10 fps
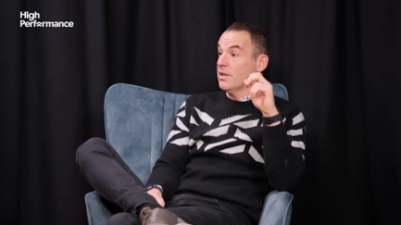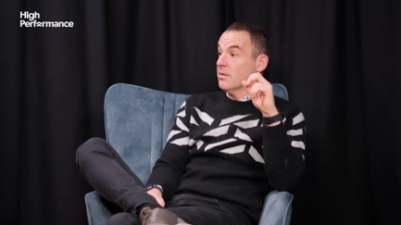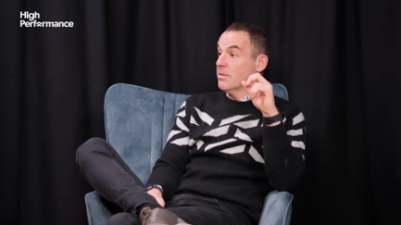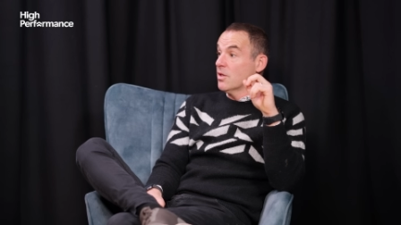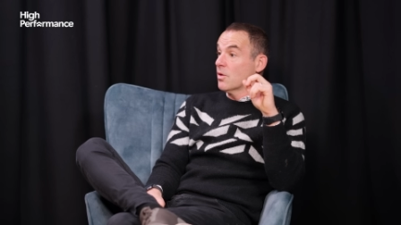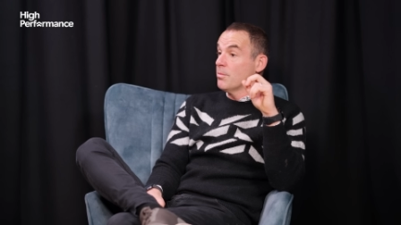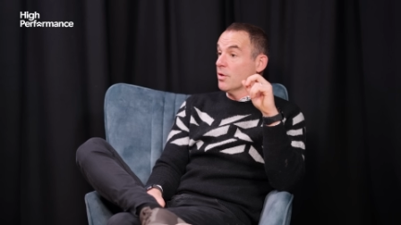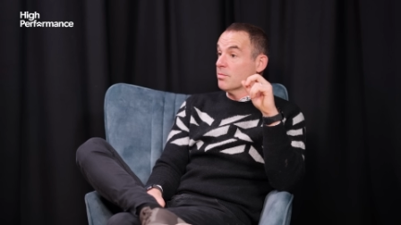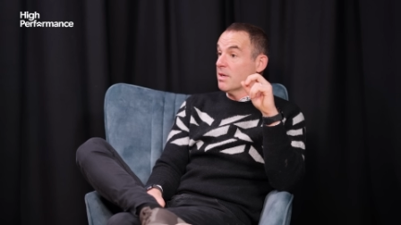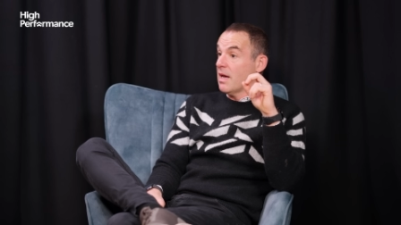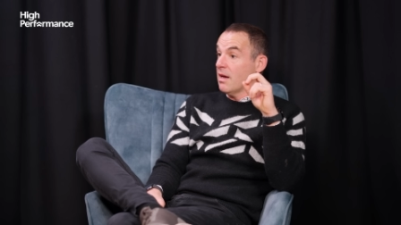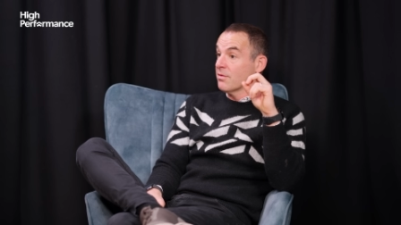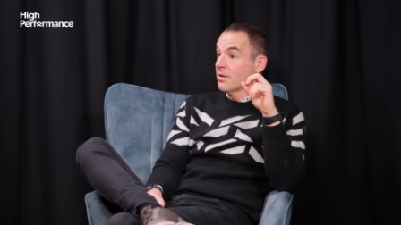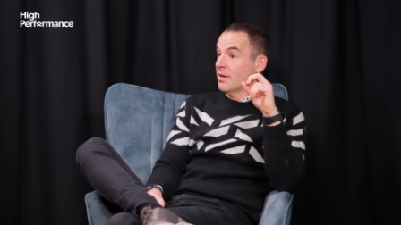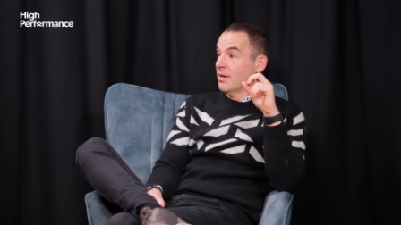freedom that you can possibly
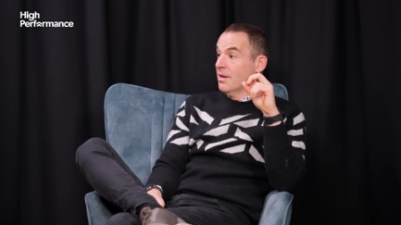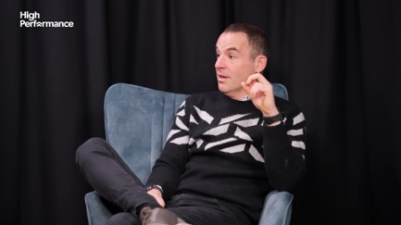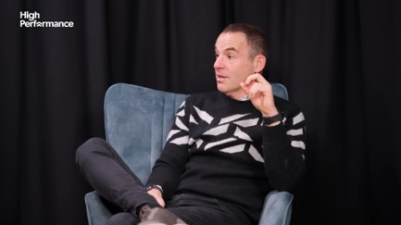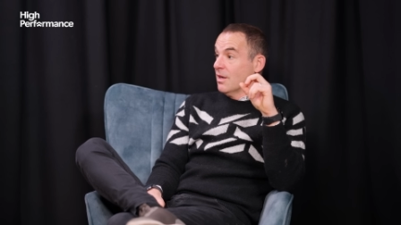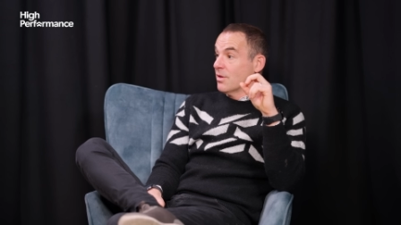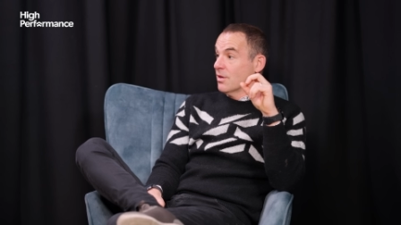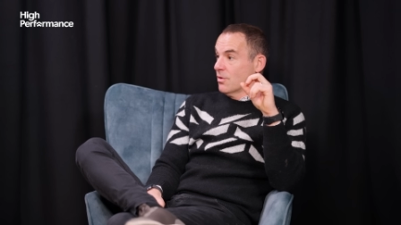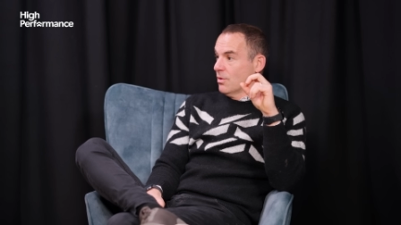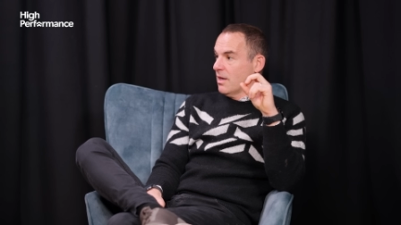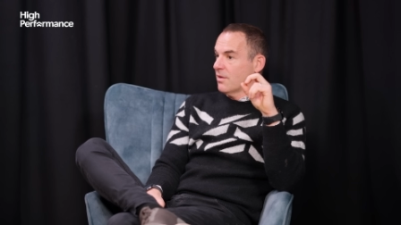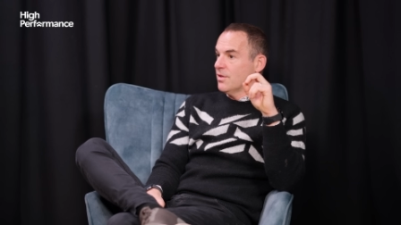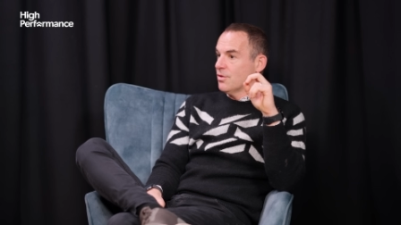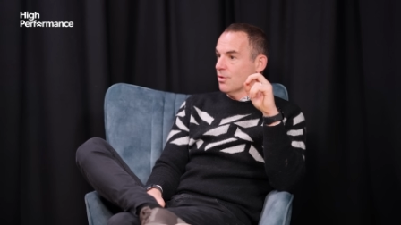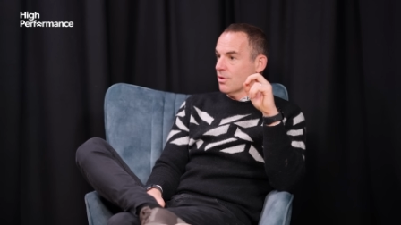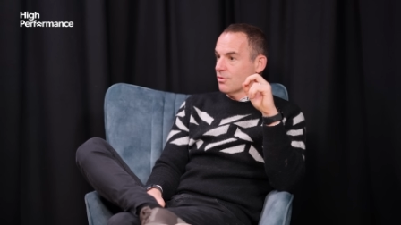have. You know, that your life is
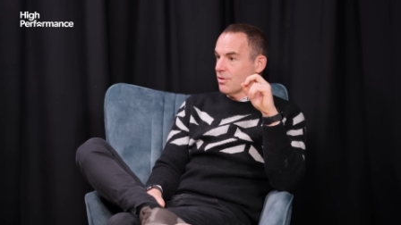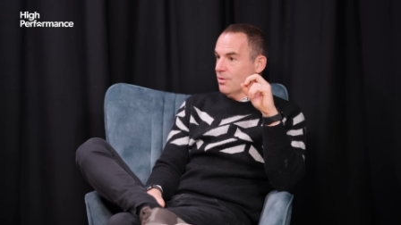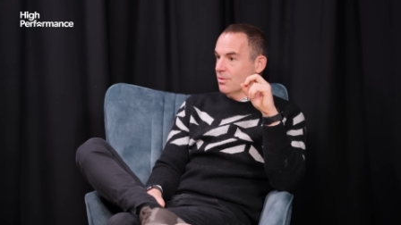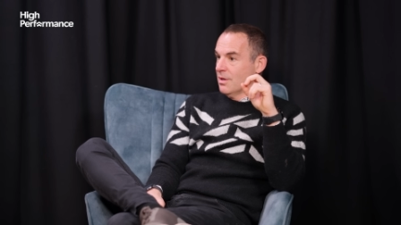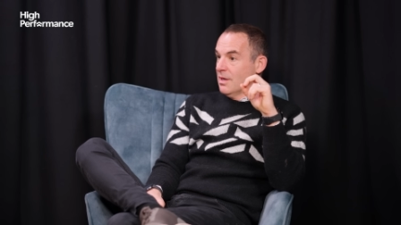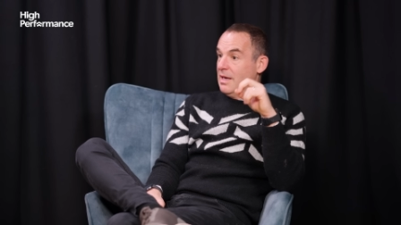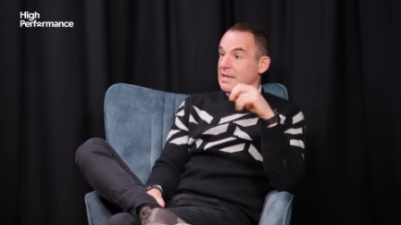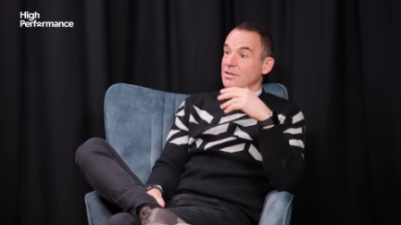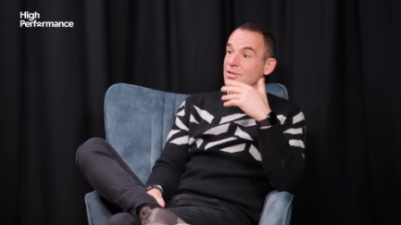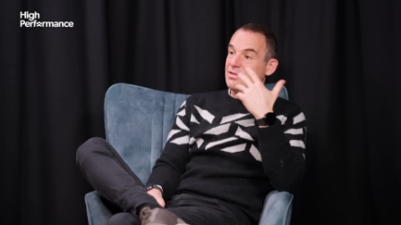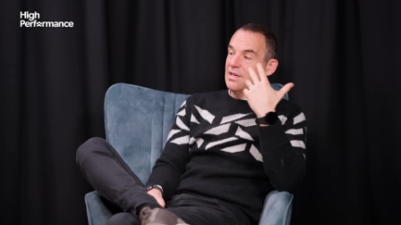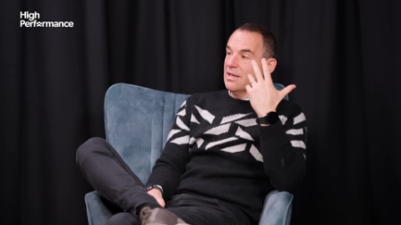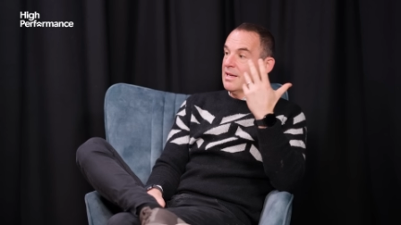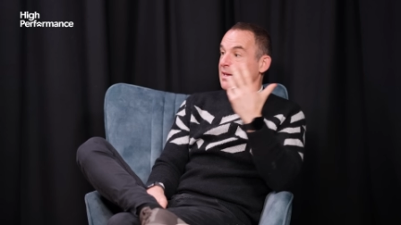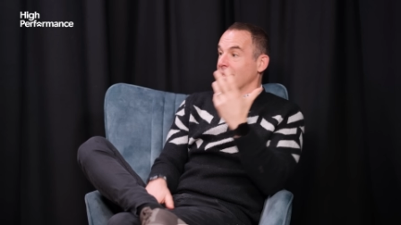your control. And
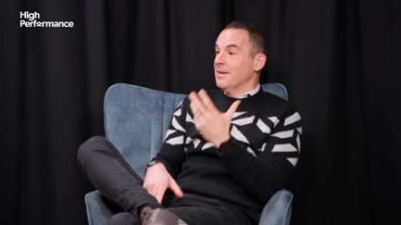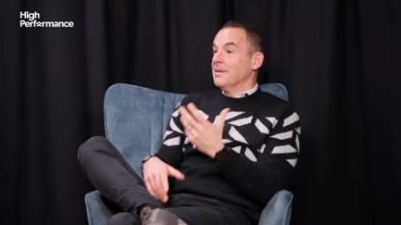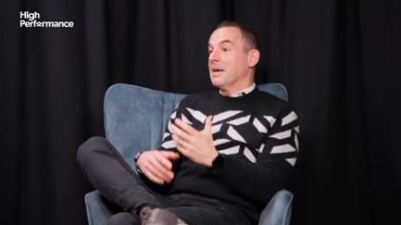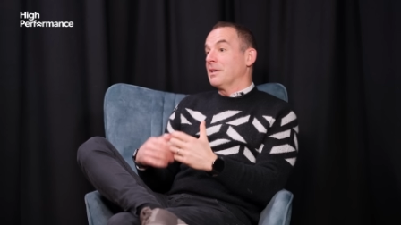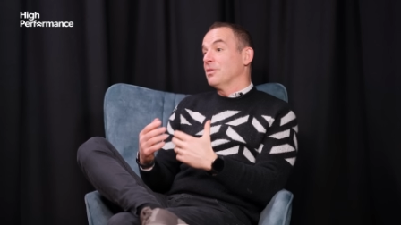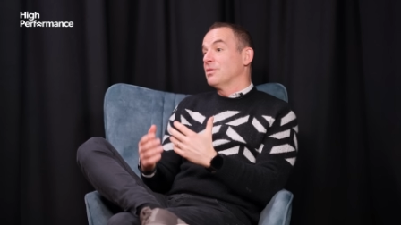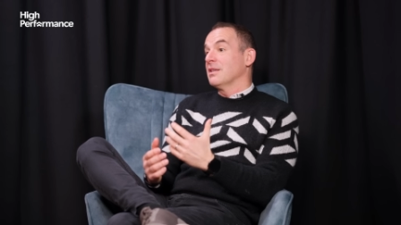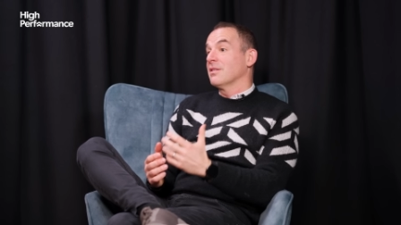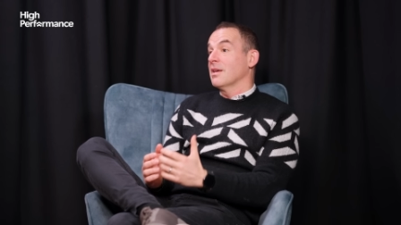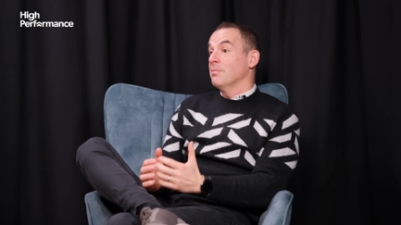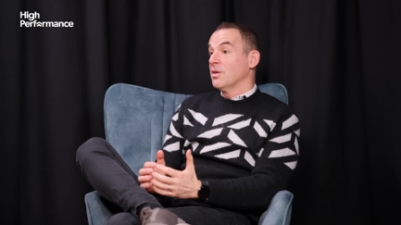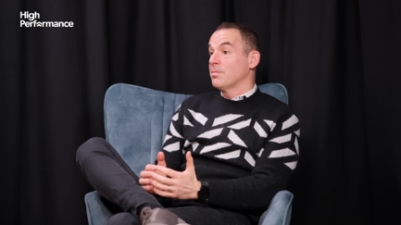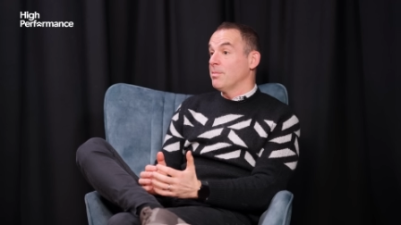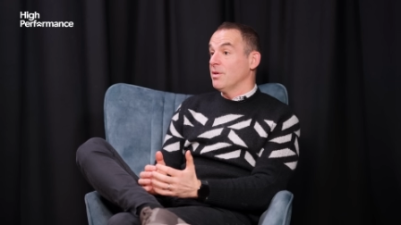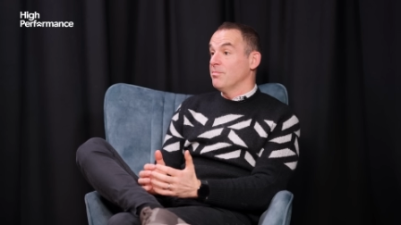interestingly, I do tend to think most
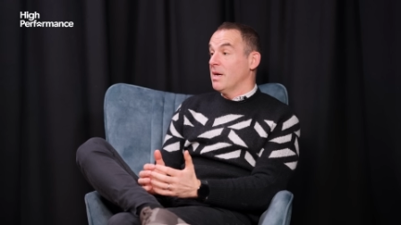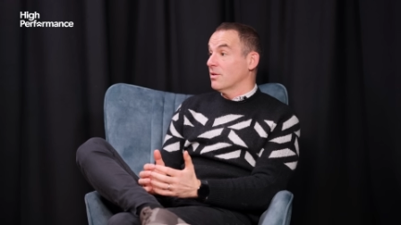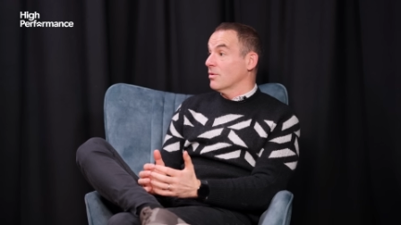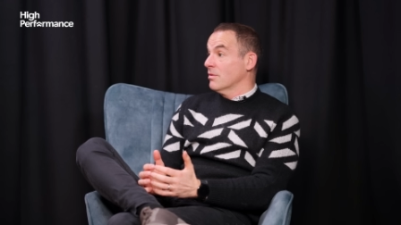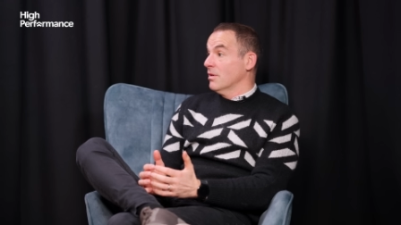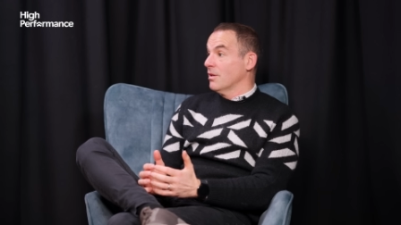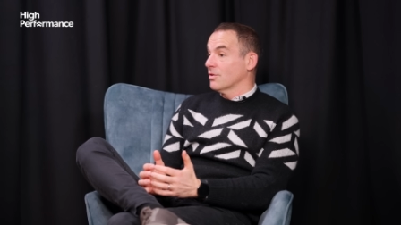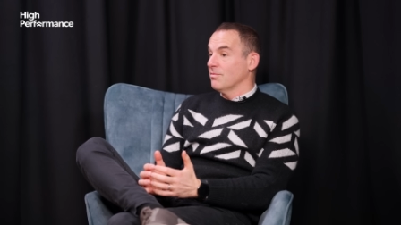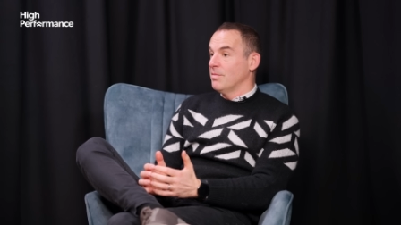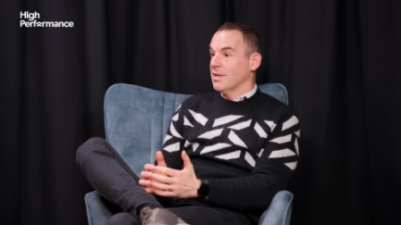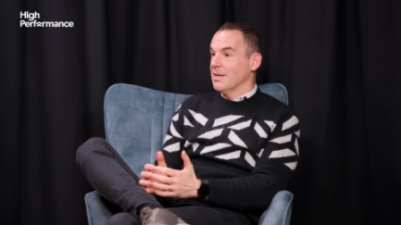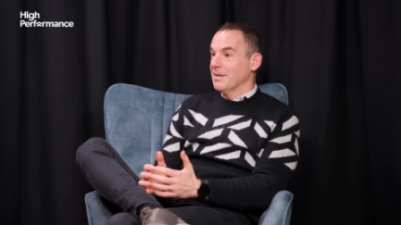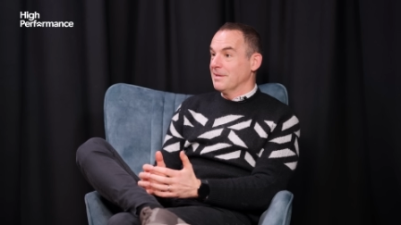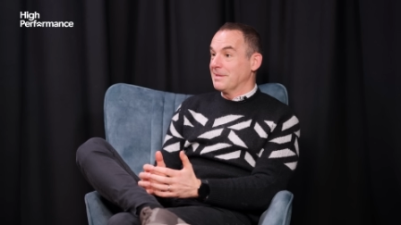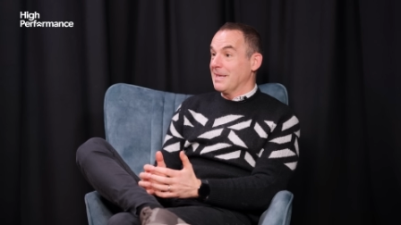people who've made a lot of money
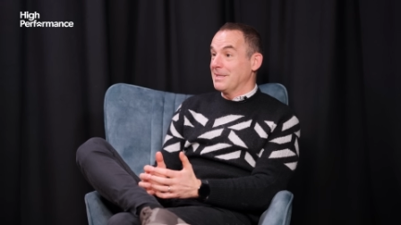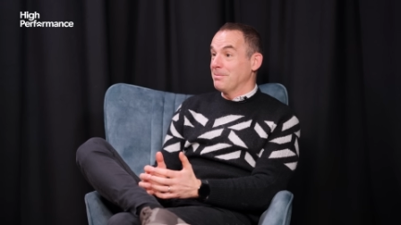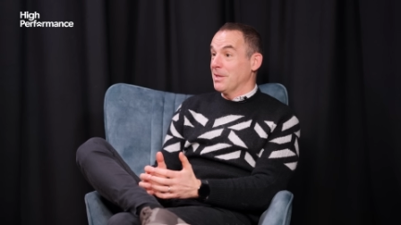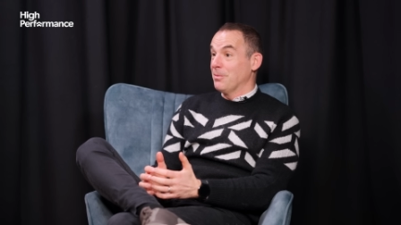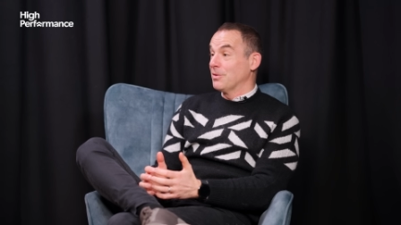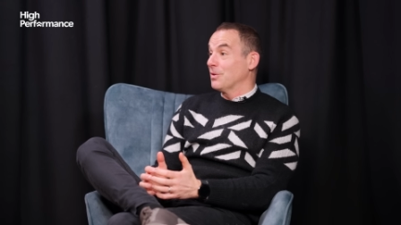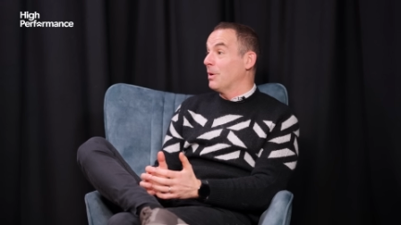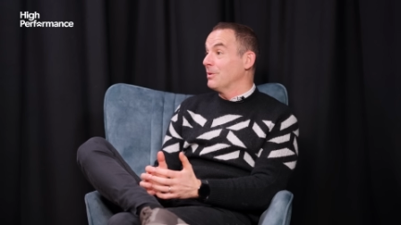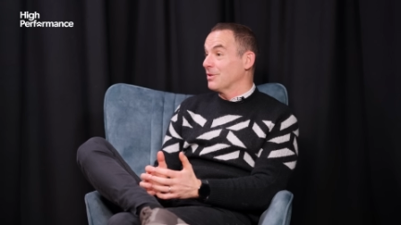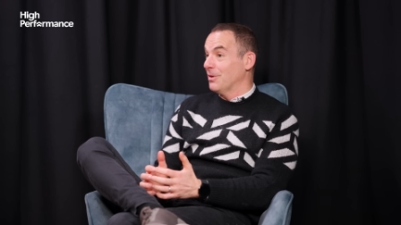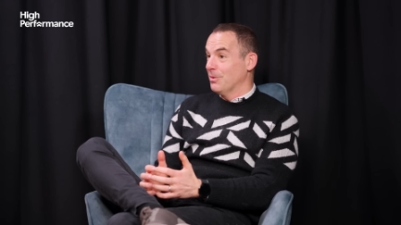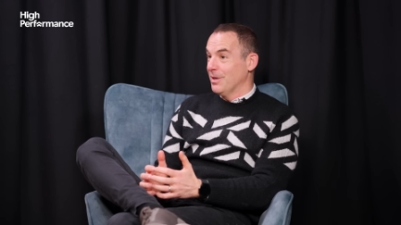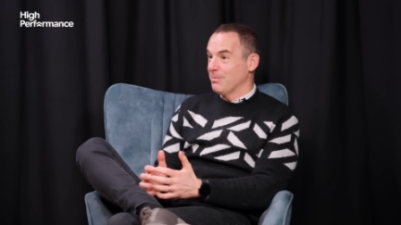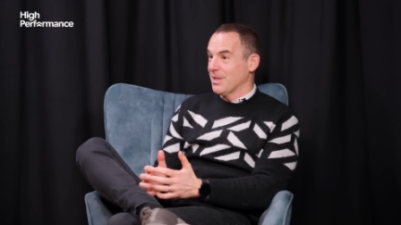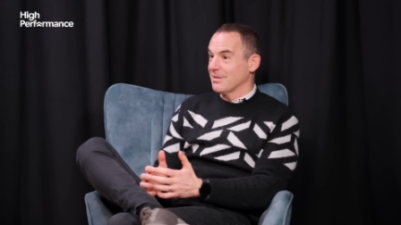tend to be the ones who won't stop
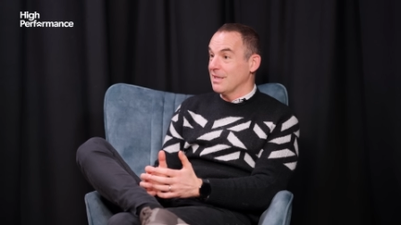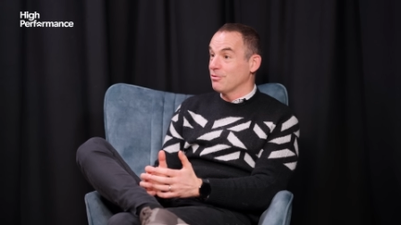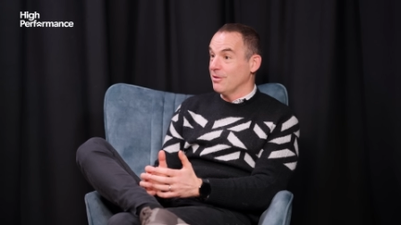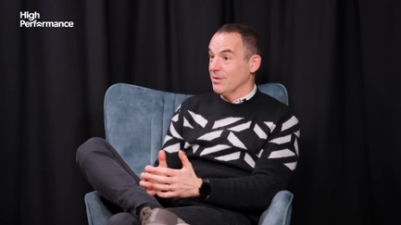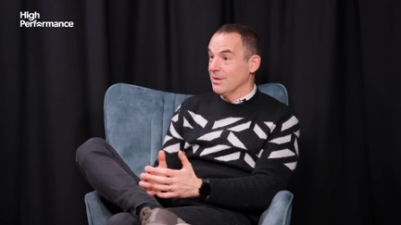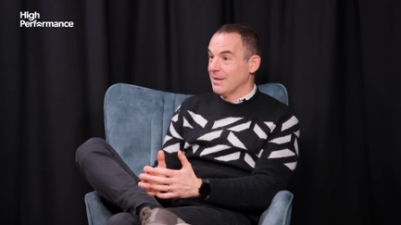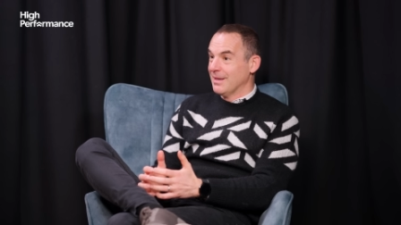work because they're driven.